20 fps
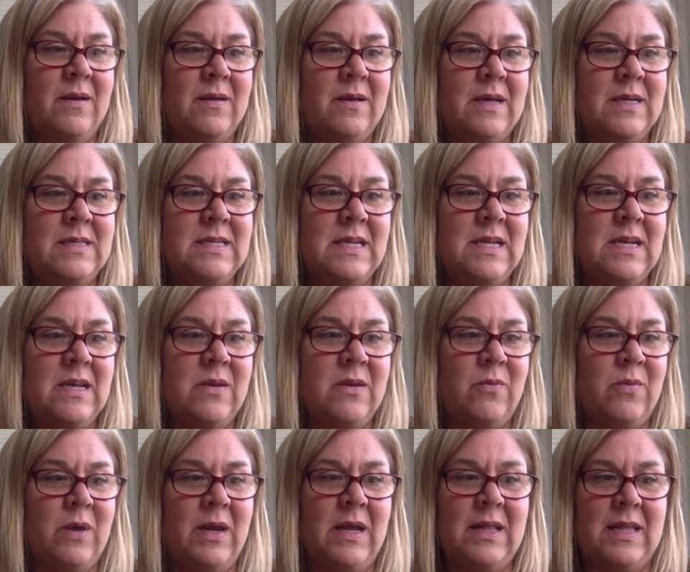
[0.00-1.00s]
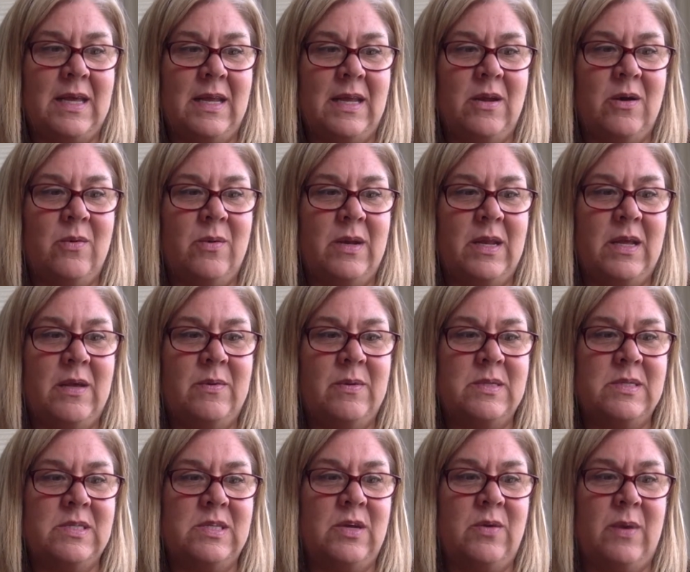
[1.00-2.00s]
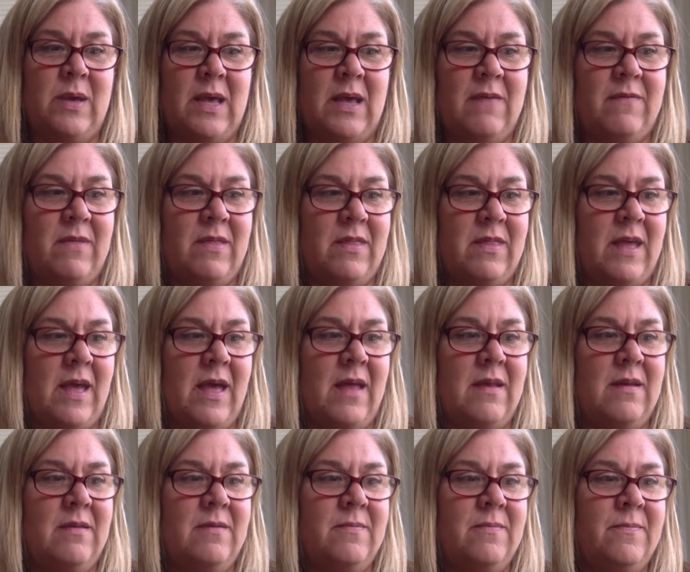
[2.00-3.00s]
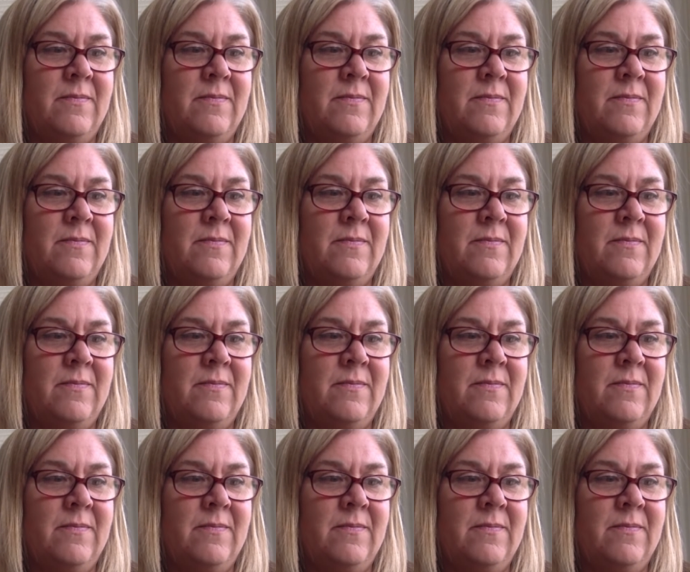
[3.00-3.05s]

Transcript: he didn't really know what he was doing even then.